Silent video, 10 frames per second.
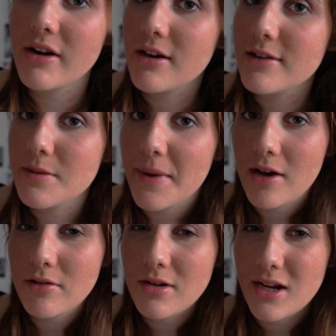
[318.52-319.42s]
only costs
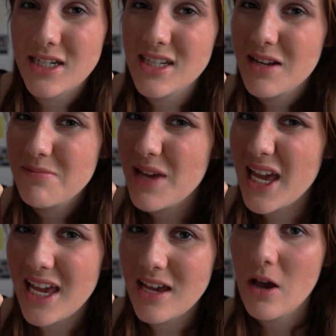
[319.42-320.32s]
about
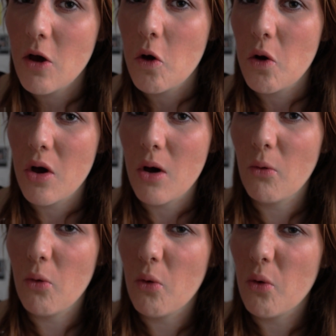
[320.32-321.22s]
99p
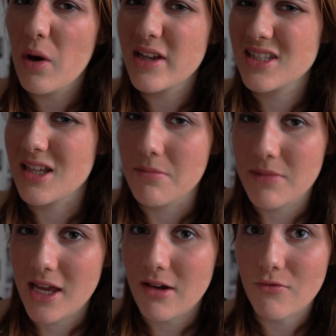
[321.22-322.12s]
or
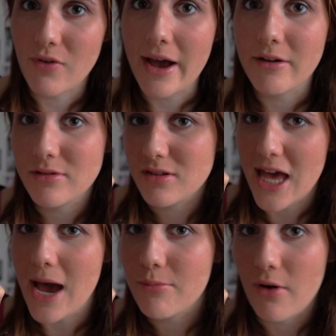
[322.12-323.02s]
something around
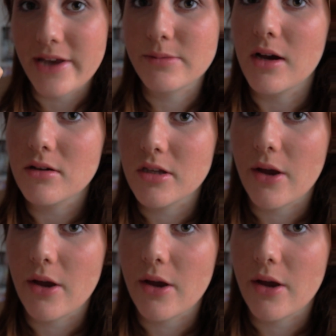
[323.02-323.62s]
that price mark. So